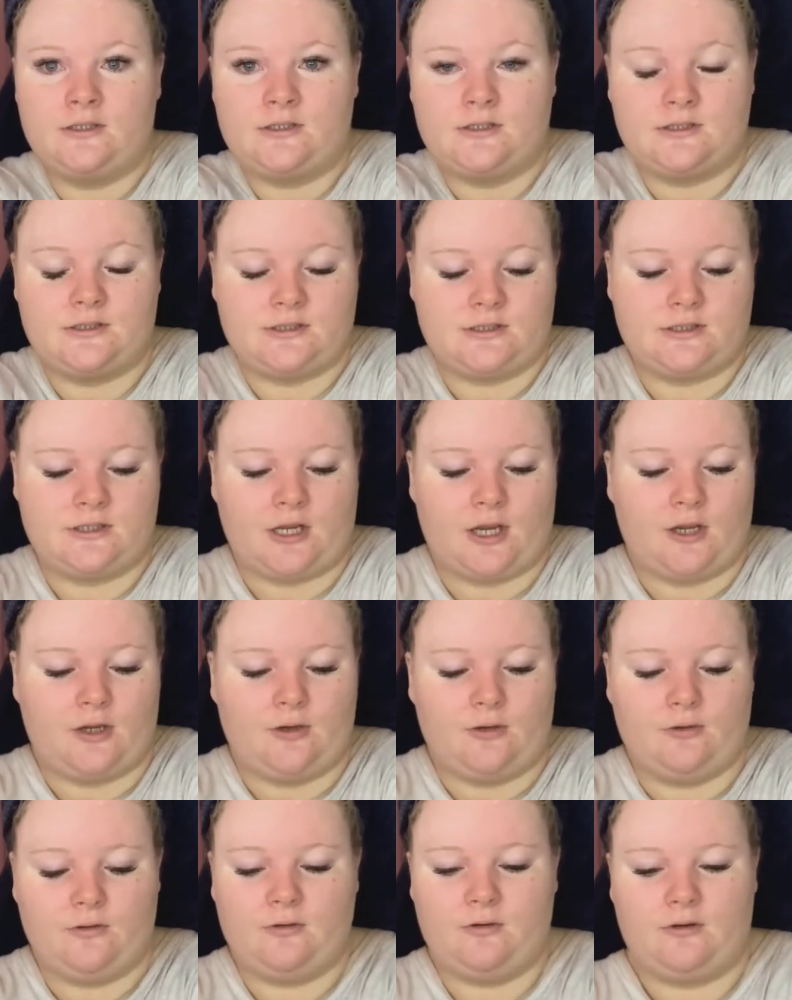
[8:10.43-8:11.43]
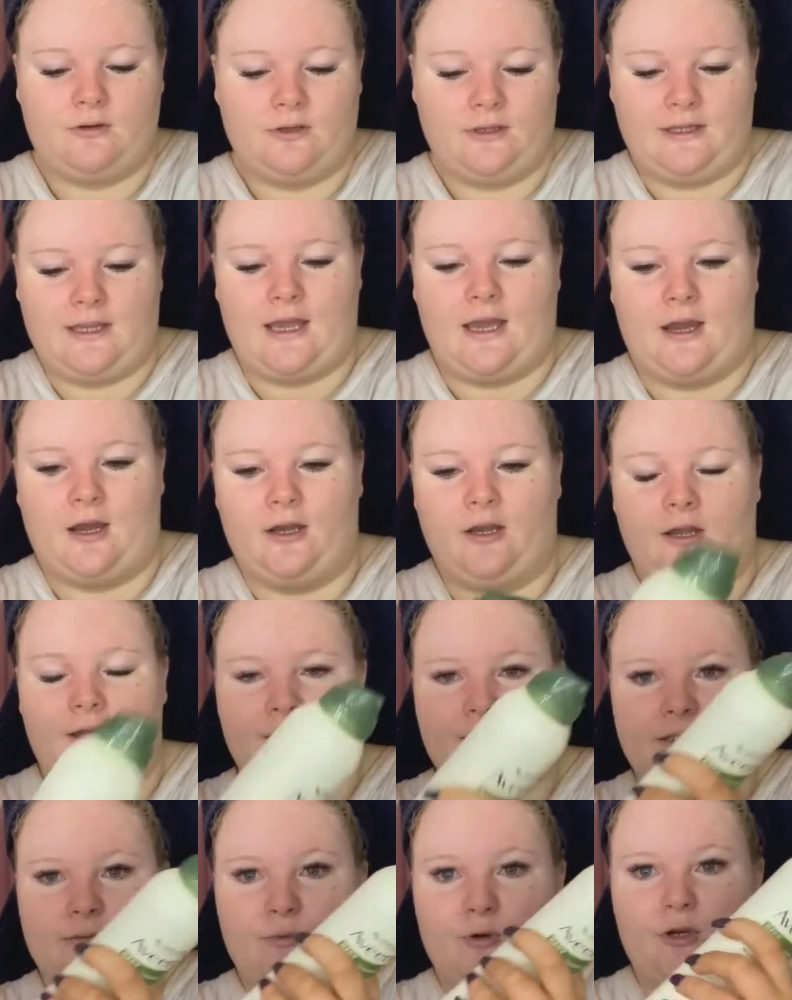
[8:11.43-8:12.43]
So yeah, I like
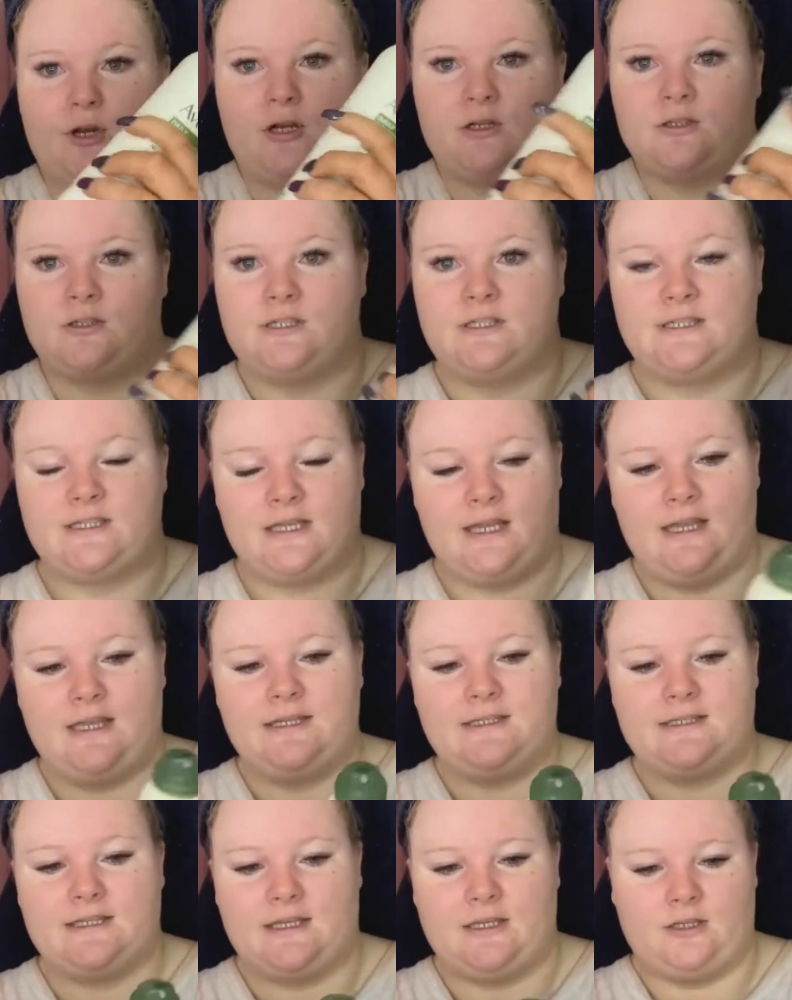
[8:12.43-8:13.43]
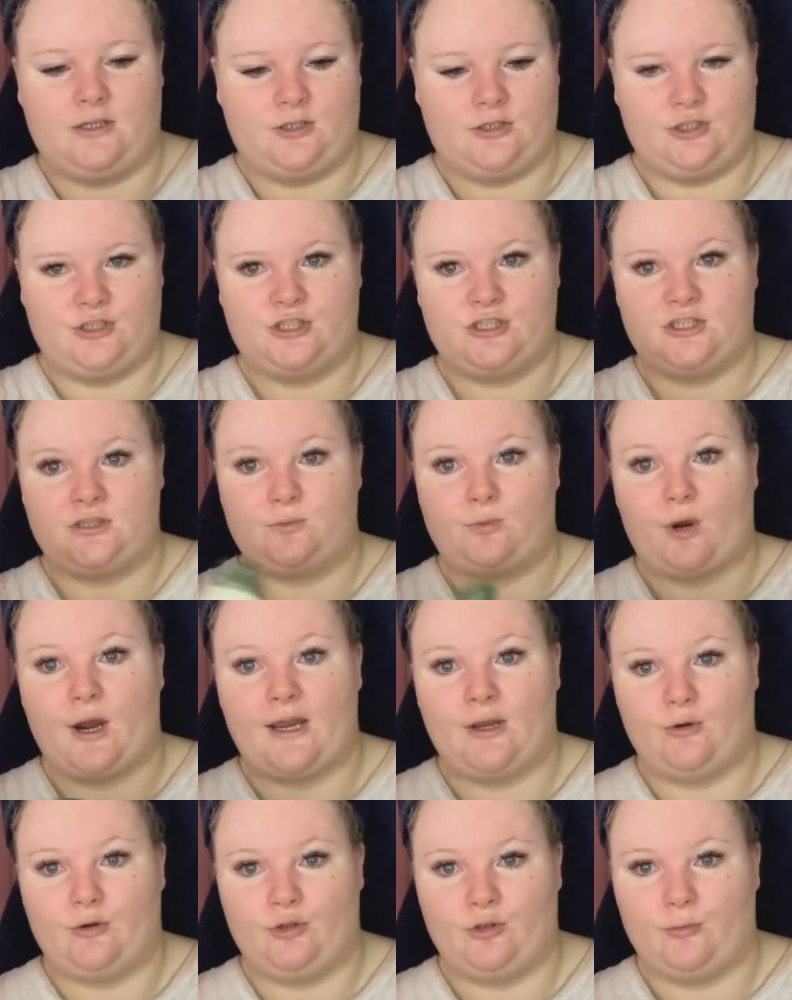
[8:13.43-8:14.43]
this product because it's easy. You can just
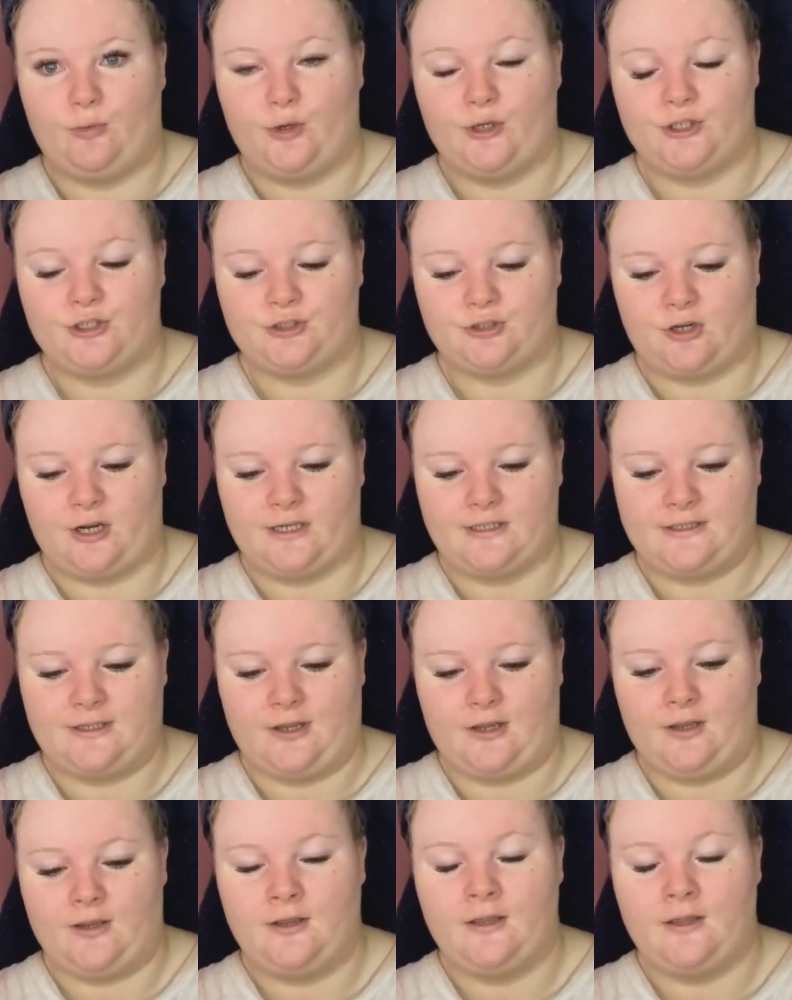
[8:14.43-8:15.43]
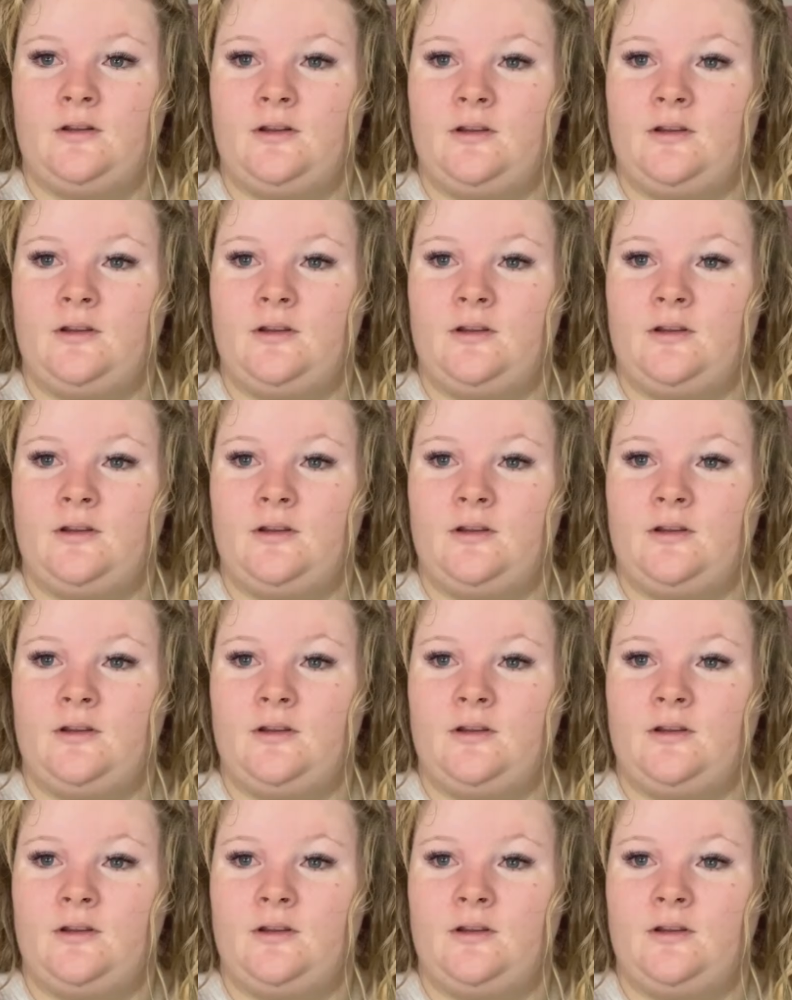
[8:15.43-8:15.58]
spray on your moisturizer.